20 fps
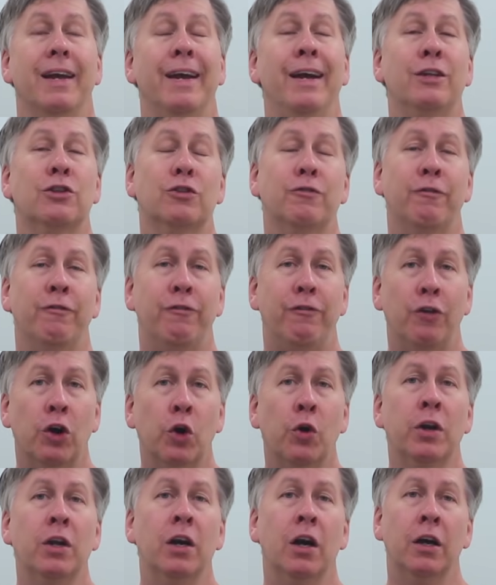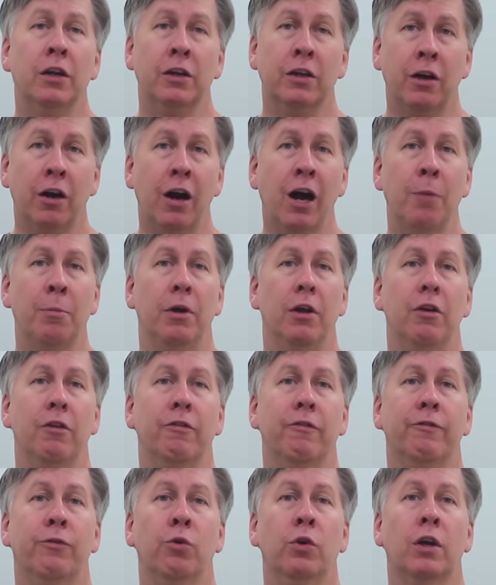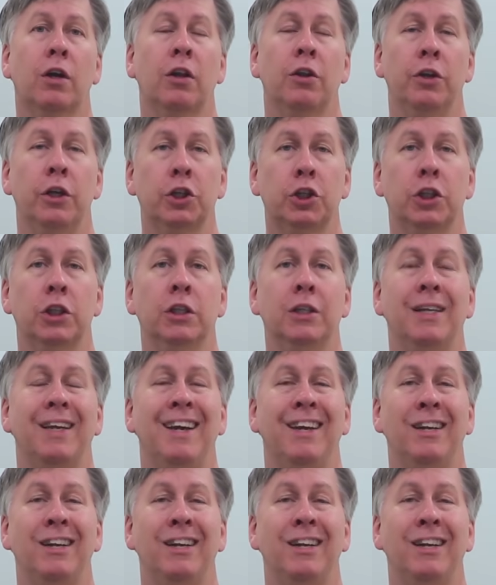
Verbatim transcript: It's very uncommon for a clinician